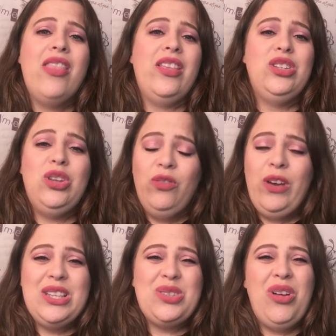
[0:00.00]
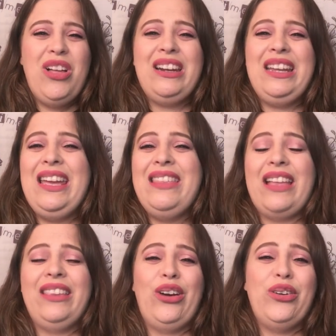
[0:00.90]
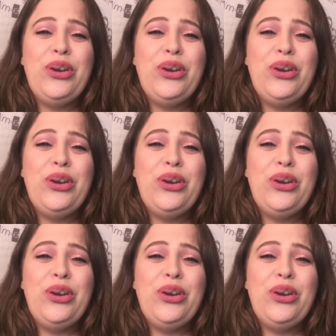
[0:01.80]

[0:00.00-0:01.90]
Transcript: The Too Faced quality that they're